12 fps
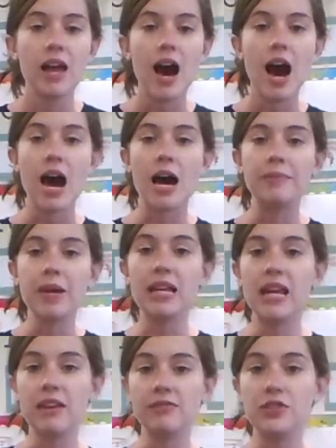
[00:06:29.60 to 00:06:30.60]
And
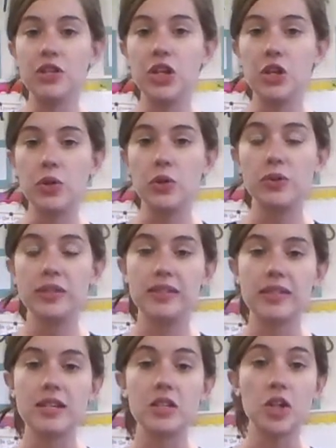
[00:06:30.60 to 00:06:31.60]
if you
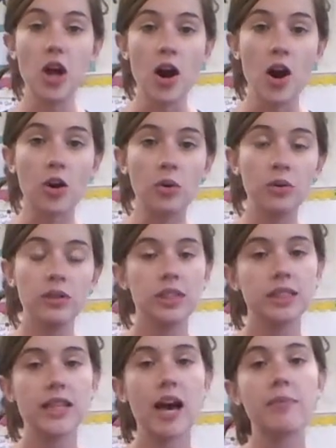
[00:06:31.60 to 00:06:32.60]
see go,
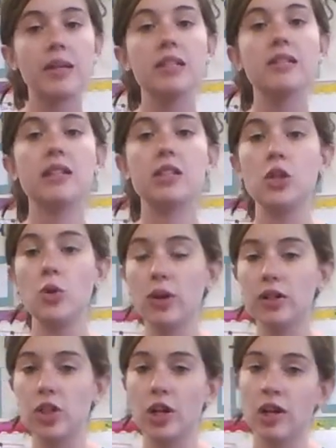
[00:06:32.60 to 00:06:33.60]
that means it's
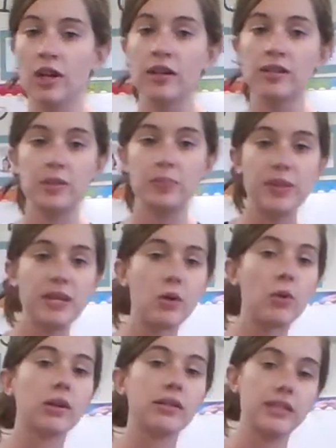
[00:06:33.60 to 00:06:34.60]
your turn. Speak
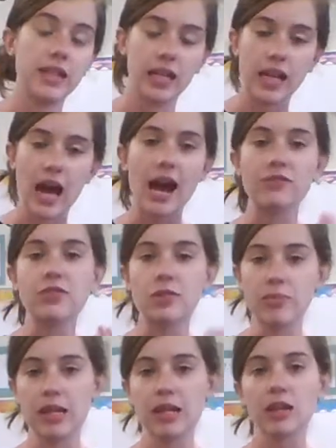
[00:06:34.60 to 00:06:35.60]
or sing after
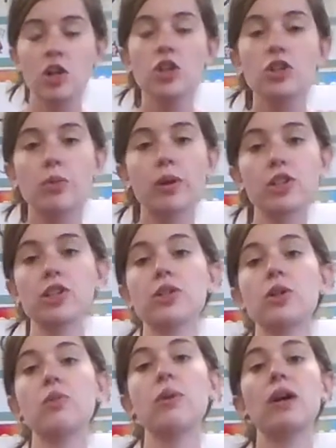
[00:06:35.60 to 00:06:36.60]
me. So we're just
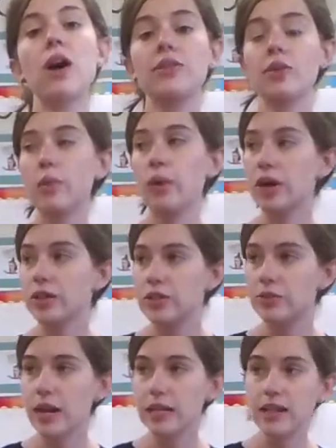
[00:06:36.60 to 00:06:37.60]
going to work on the
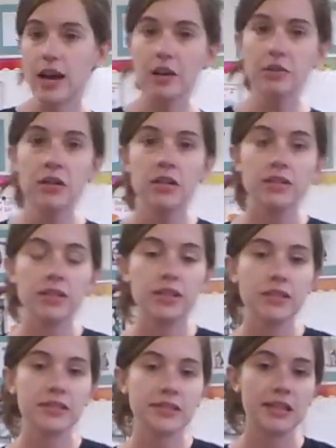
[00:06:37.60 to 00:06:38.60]
words right now
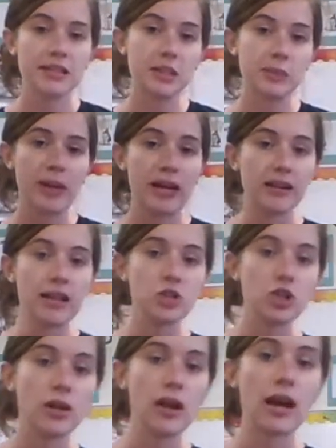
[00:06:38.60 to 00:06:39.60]
since it's in
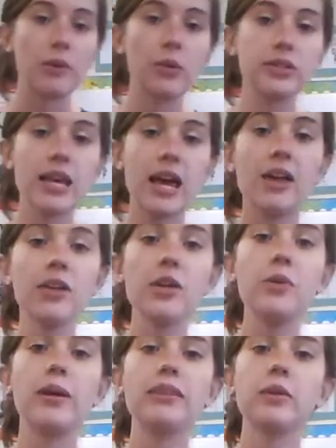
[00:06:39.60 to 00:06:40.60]
Spanish, and I will tell
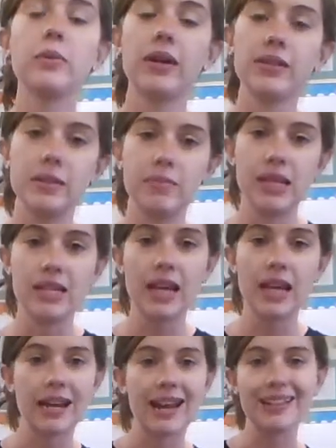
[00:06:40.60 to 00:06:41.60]
you what the words mean
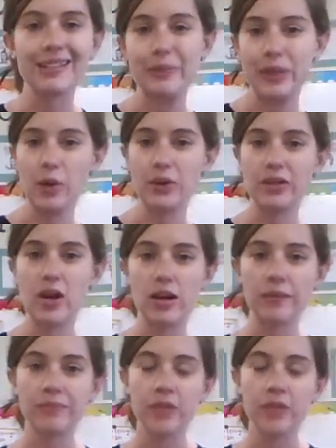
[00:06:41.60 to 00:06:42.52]
kind of as we go along.